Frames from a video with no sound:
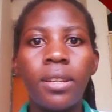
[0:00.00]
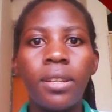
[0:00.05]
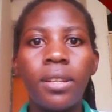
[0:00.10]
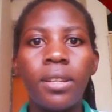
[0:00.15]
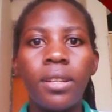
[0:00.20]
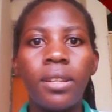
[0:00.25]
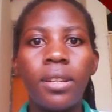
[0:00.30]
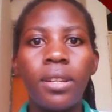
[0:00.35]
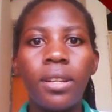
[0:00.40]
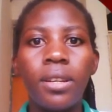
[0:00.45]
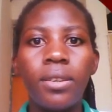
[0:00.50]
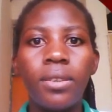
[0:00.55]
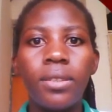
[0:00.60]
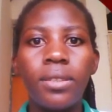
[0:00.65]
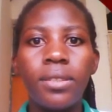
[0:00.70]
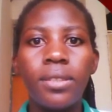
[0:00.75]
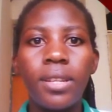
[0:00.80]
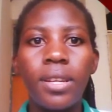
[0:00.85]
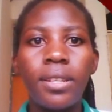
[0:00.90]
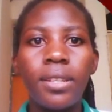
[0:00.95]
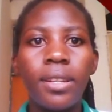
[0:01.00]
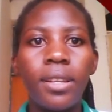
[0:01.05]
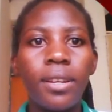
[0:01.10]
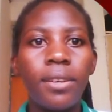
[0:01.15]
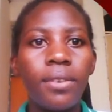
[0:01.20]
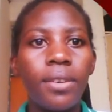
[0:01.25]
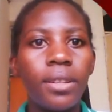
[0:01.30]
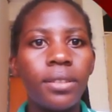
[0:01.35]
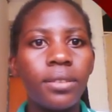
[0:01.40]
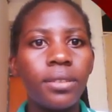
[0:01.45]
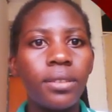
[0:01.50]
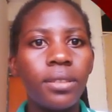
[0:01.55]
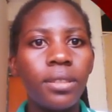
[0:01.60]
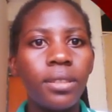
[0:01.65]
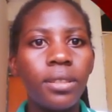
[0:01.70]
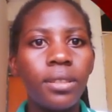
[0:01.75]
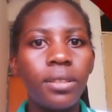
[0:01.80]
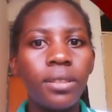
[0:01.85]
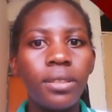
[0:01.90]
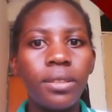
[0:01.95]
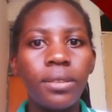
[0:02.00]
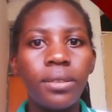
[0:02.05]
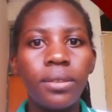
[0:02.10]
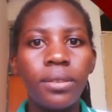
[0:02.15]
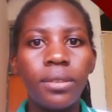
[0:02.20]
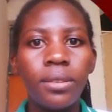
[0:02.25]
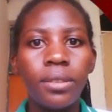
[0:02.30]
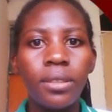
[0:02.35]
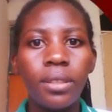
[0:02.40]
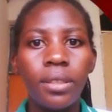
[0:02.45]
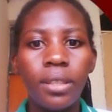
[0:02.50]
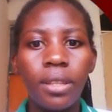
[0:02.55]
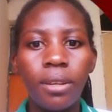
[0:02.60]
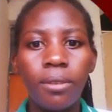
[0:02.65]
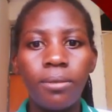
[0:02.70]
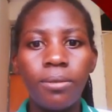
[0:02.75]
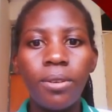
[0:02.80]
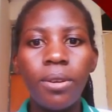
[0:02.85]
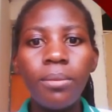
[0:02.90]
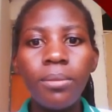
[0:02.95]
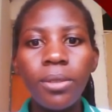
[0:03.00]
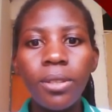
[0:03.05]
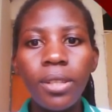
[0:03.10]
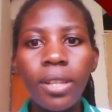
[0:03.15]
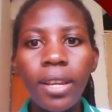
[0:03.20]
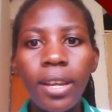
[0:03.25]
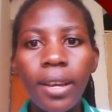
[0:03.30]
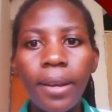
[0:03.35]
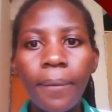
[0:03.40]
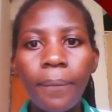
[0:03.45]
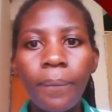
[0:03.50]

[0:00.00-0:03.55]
Now it's an error still in the formula.